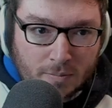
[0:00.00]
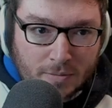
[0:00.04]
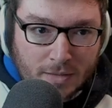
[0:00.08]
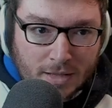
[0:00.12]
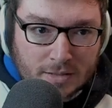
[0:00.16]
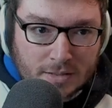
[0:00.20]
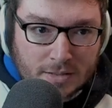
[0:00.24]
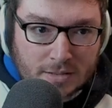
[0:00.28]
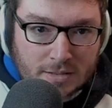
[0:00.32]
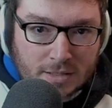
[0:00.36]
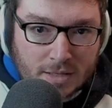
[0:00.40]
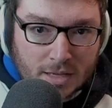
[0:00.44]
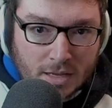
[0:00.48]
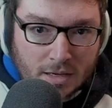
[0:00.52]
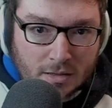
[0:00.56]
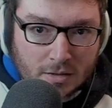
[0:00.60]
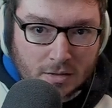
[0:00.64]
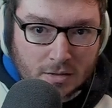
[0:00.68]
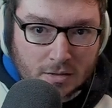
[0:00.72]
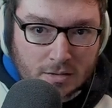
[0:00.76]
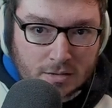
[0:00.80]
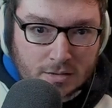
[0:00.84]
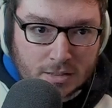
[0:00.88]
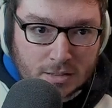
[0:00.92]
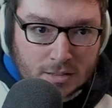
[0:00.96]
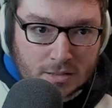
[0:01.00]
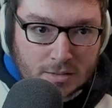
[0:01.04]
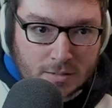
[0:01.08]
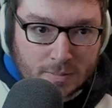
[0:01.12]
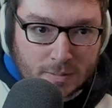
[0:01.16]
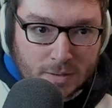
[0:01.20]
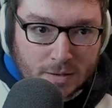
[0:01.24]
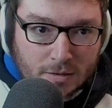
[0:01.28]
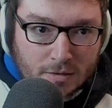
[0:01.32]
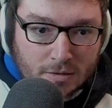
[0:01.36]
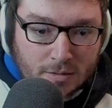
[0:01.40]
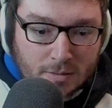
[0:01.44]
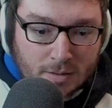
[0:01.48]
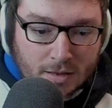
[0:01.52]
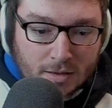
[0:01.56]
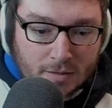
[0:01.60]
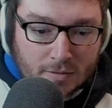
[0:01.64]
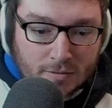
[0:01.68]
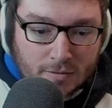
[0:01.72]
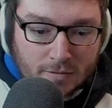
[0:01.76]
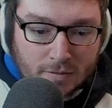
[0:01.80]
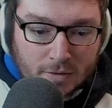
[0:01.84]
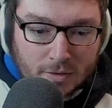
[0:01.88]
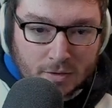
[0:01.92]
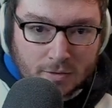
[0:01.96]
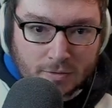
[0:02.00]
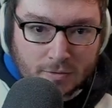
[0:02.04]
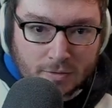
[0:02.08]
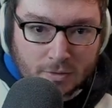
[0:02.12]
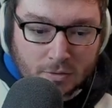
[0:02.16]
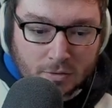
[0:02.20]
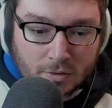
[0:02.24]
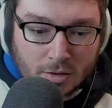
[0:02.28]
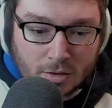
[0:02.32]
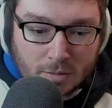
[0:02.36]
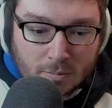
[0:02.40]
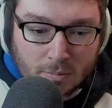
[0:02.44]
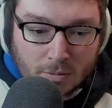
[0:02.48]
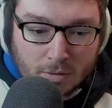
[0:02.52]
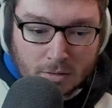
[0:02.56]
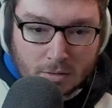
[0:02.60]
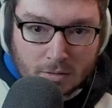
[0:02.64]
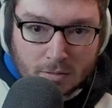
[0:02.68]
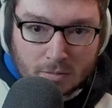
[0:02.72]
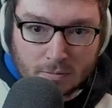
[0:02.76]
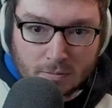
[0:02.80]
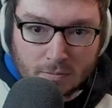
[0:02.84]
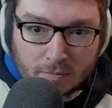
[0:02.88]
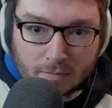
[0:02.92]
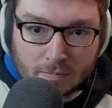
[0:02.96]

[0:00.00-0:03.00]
That's staggered. So that's about to get filled up here.